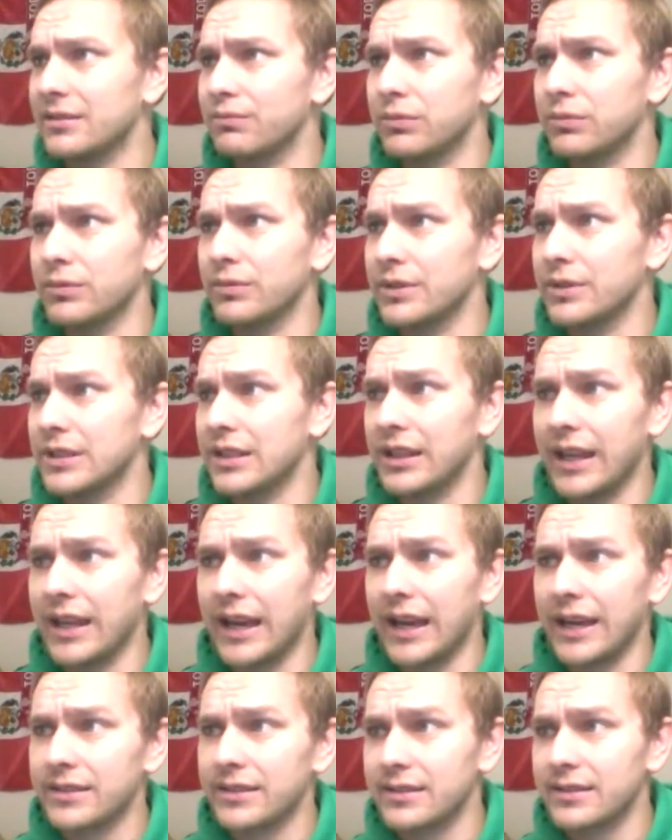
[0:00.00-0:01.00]
what was the
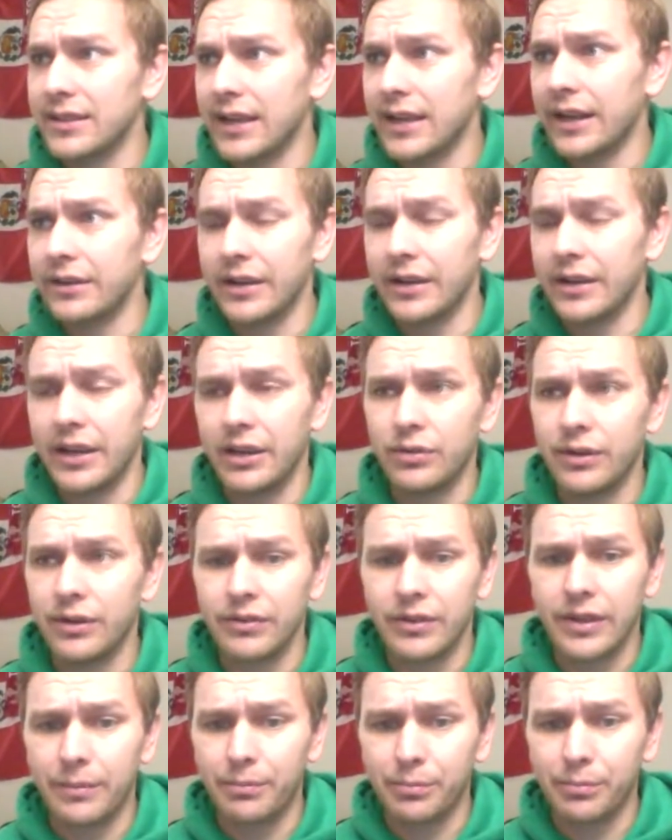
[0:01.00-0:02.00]
last Saturday, whoever they
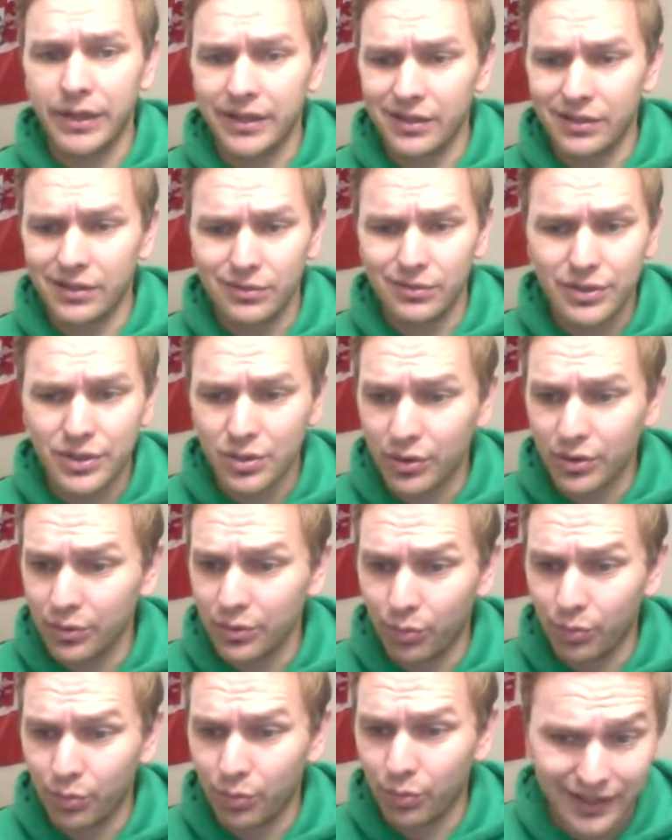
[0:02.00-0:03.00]
played them scored
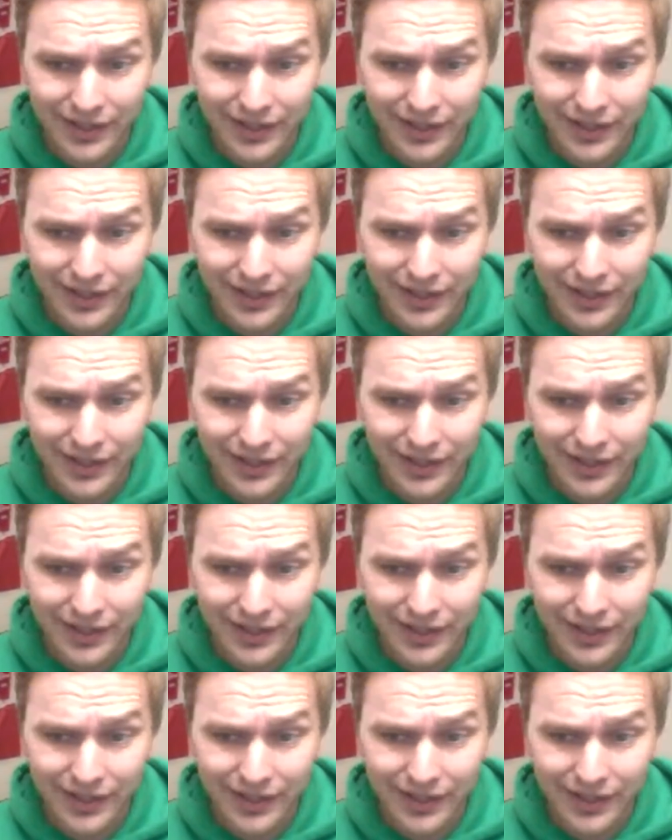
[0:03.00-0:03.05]
1.